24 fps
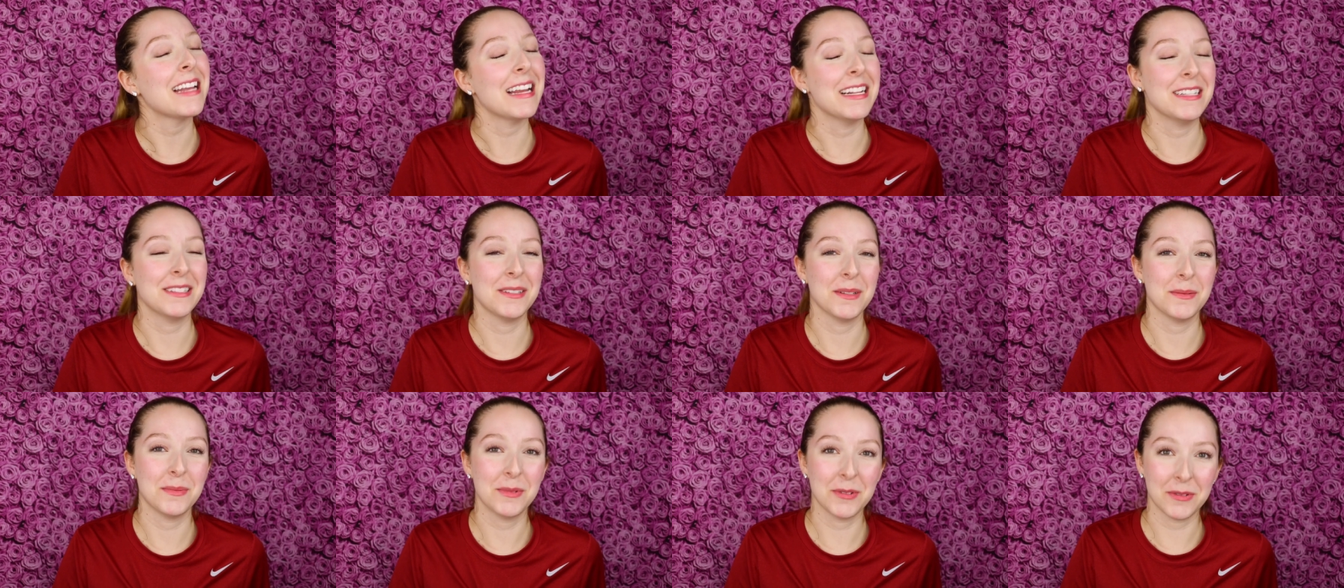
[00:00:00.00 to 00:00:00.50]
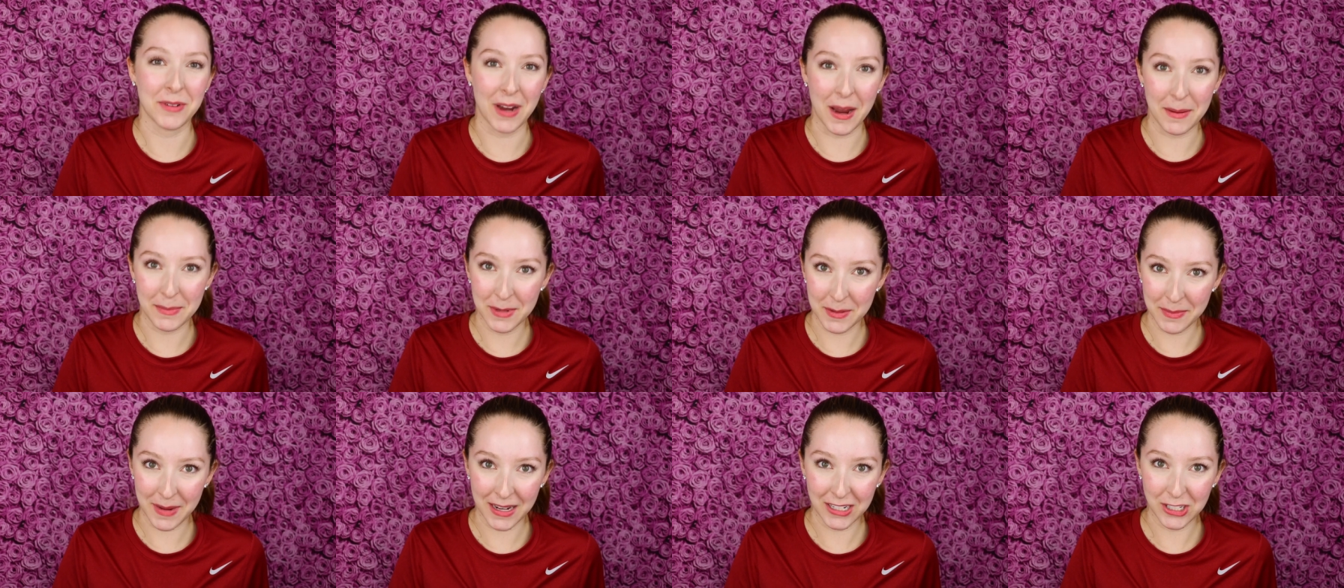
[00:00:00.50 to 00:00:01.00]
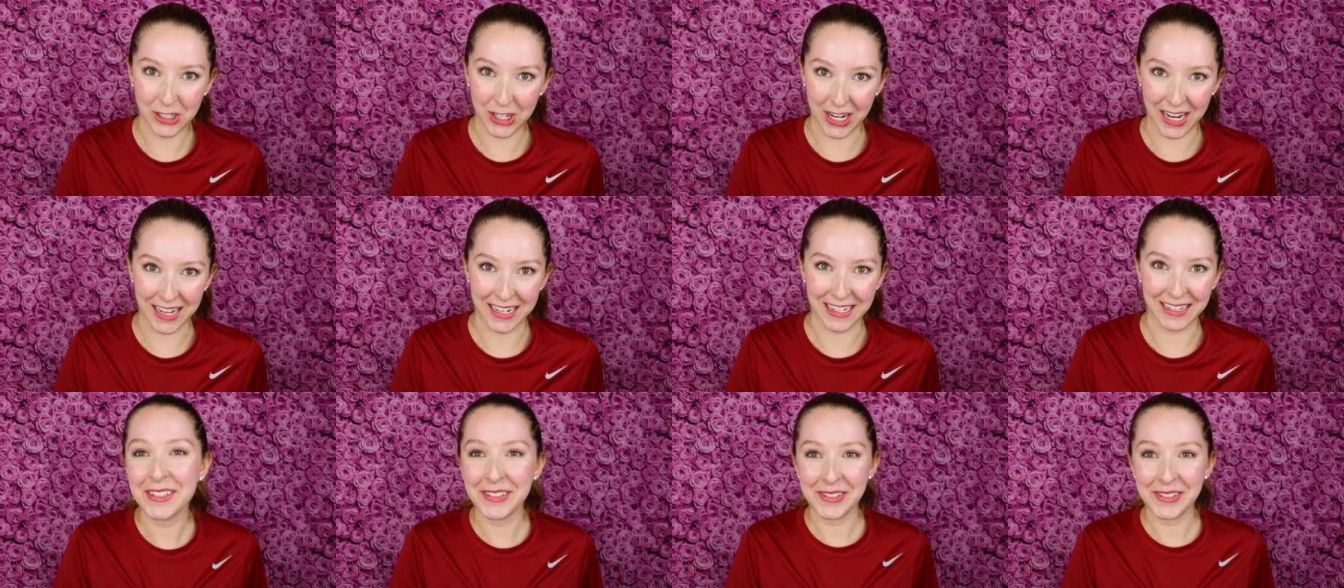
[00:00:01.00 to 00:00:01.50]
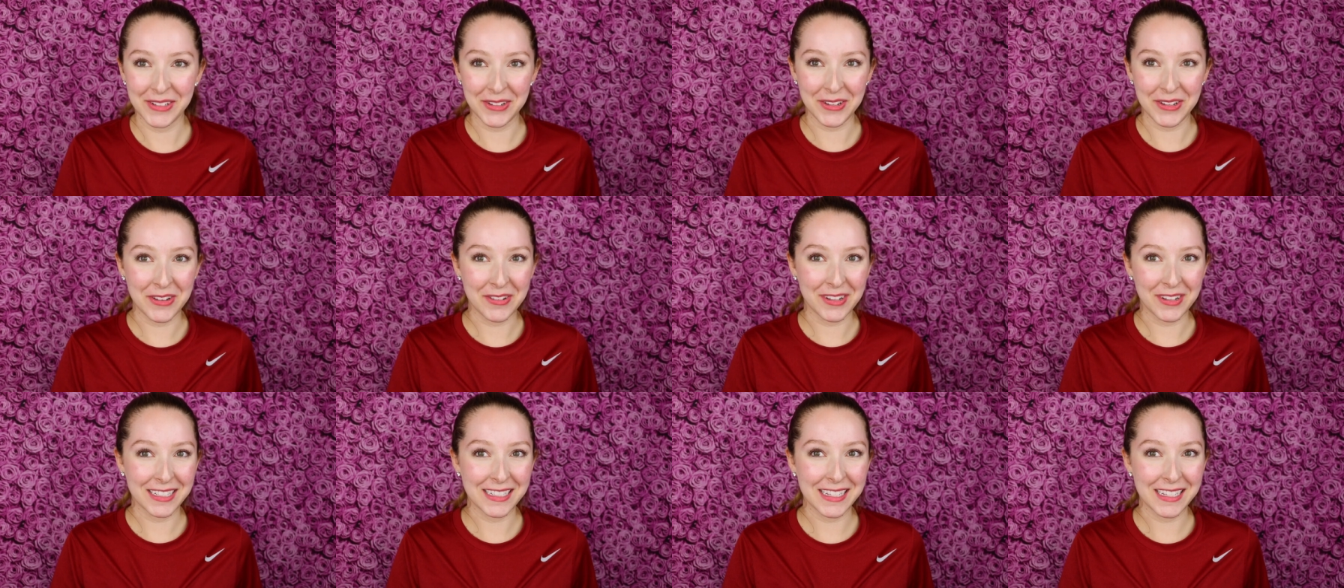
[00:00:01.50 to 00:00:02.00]
and subscribe to my channel so you
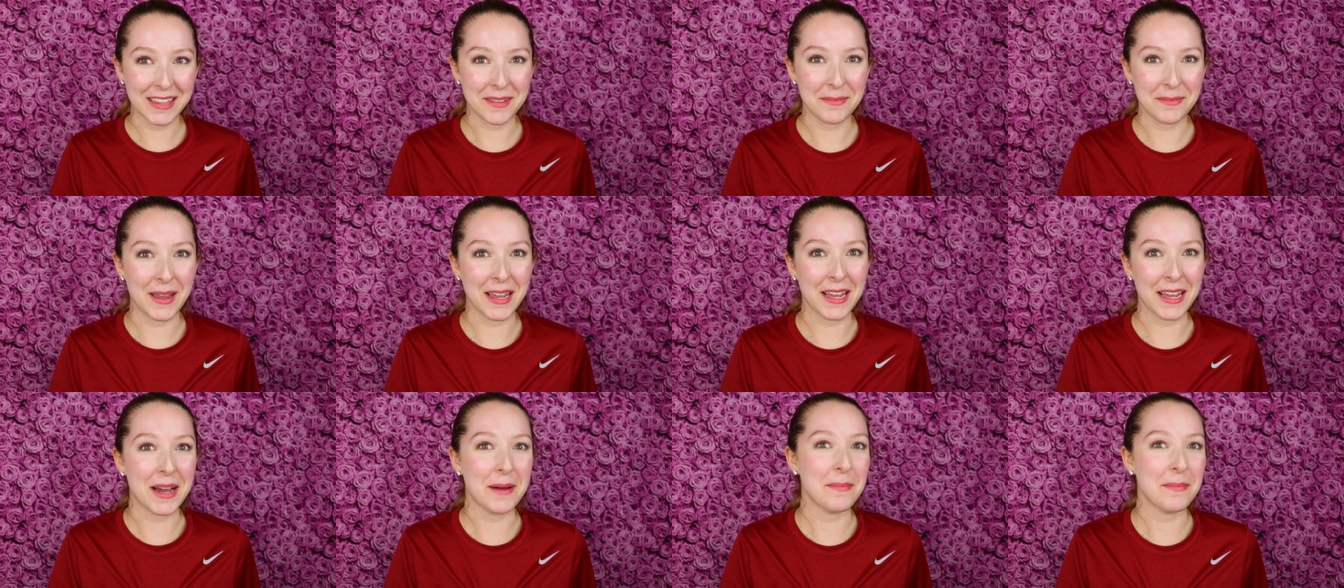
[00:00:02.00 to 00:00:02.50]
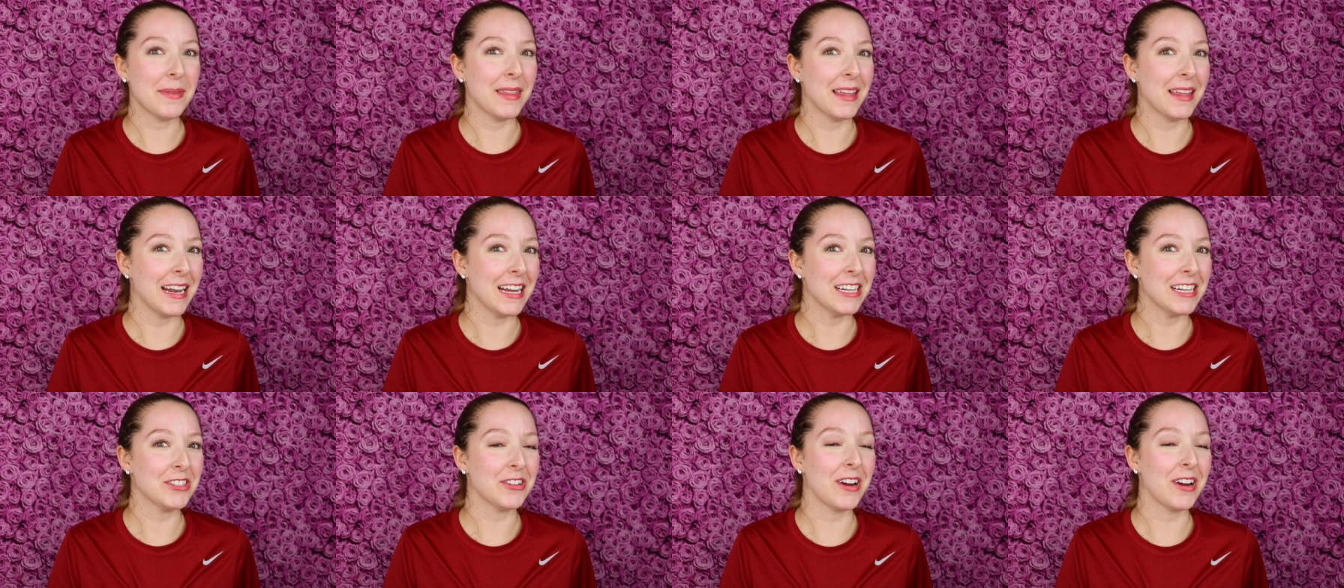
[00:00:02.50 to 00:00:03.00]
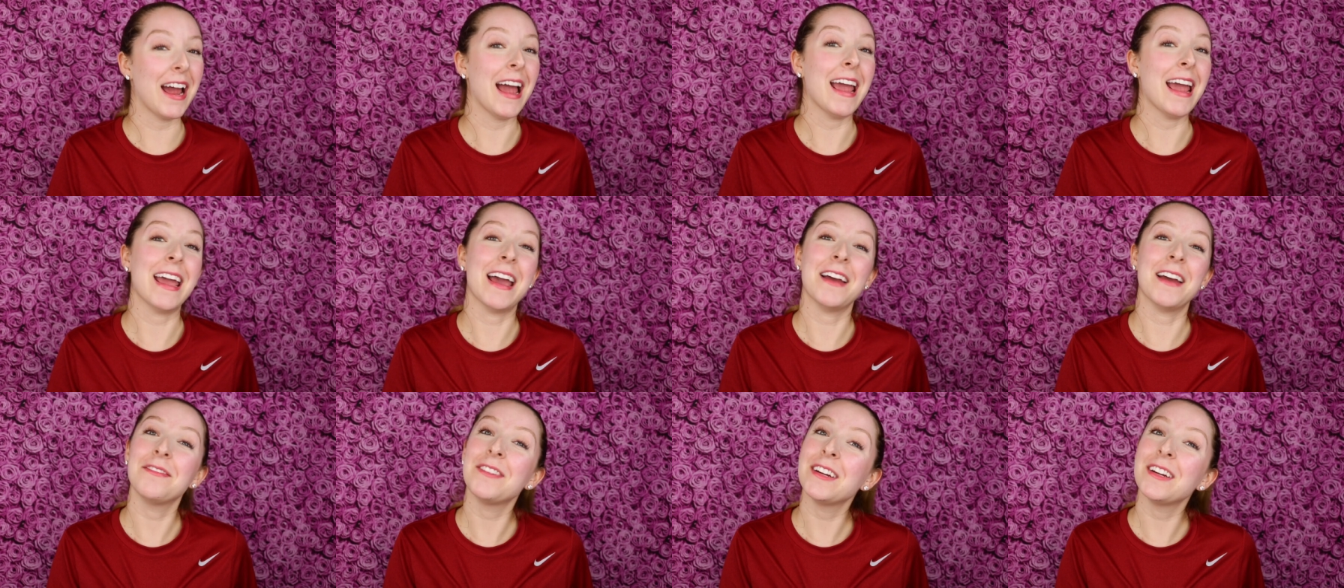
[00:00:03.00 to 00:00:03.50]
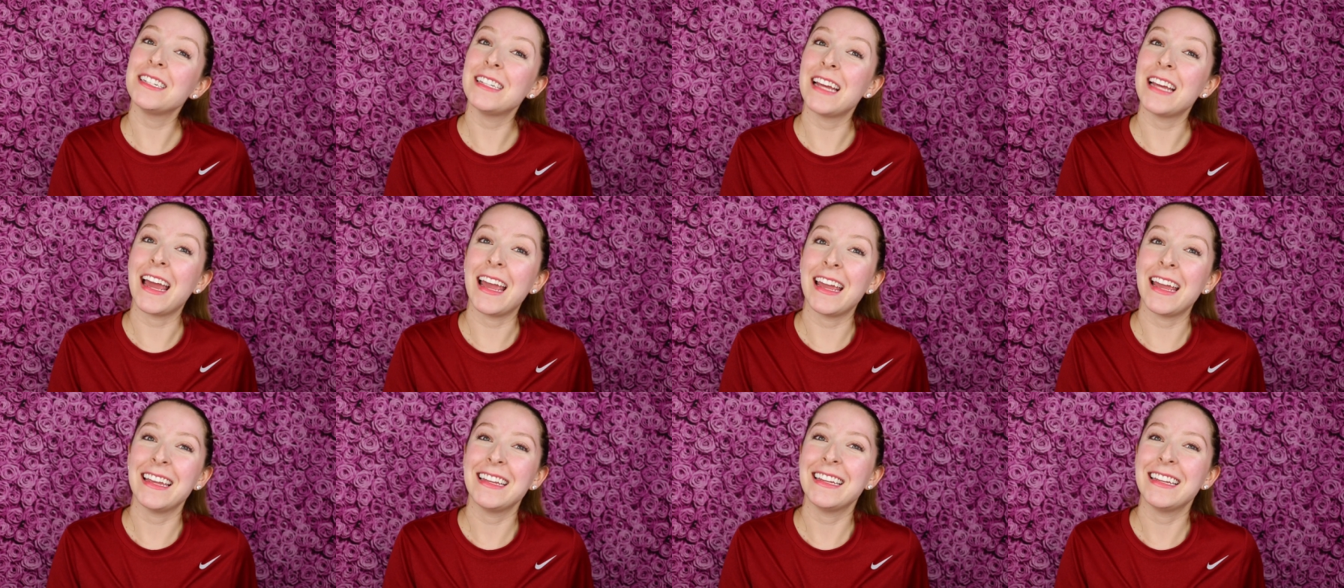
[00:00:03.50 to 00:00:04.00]
can see the makeup that I try every
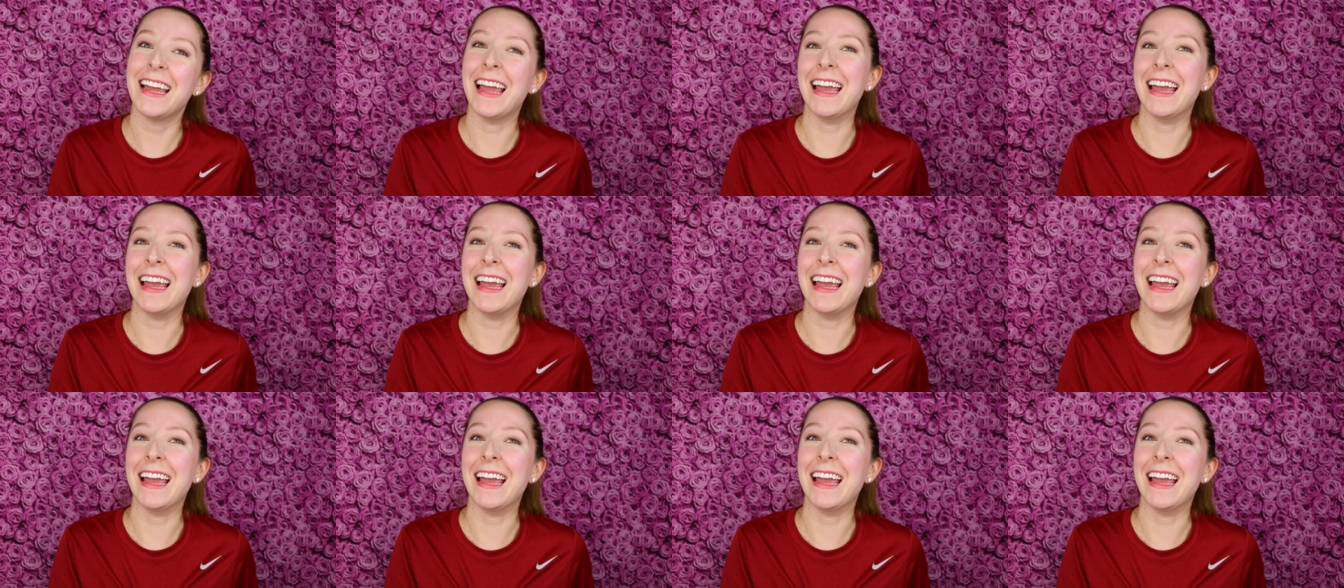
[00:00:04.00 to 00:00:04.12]
day,